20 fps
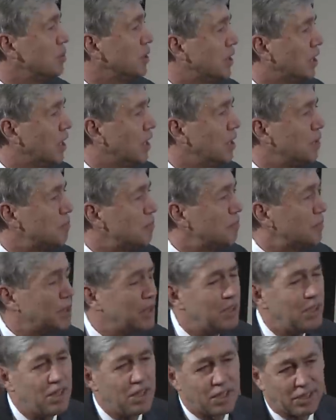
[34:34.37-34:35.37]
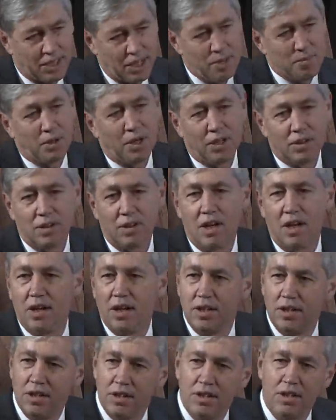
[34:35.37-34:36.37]
became, uh, came
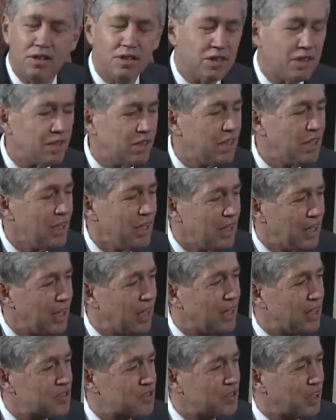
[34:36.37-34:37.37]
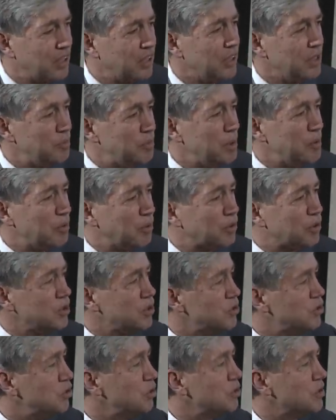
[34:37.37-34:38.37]
online and uh, suddenly people
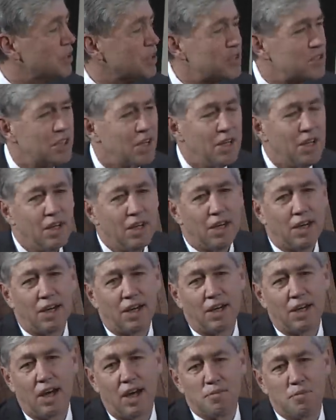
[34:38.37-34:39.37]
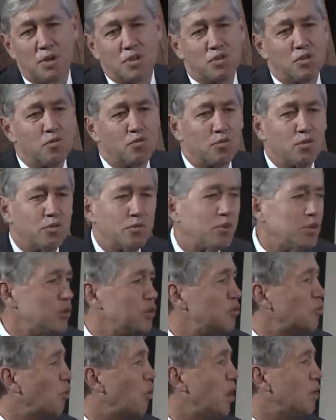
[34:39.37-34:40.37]
could do this, I must have
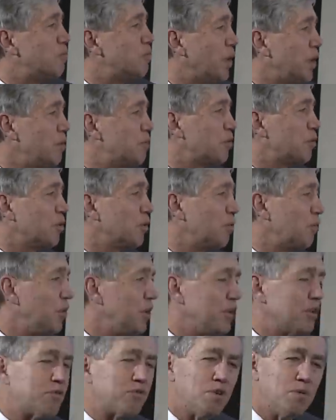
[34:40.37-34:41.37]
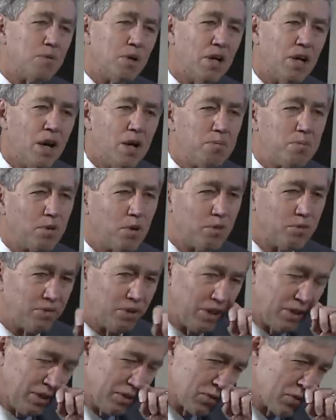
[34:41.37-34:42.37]
reviewed one paper a week from a
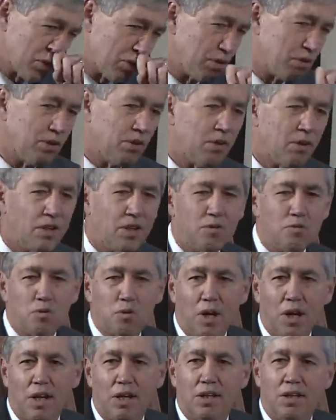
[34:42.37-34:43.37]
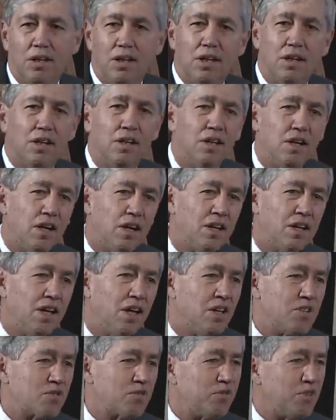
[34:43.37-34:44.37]
high-profile journal that ran
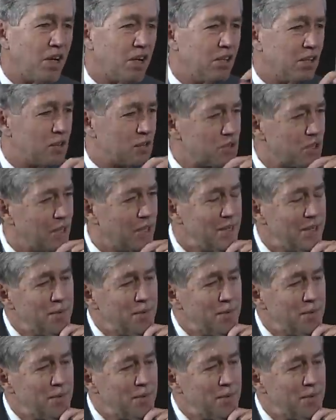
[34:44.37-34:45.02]
as follows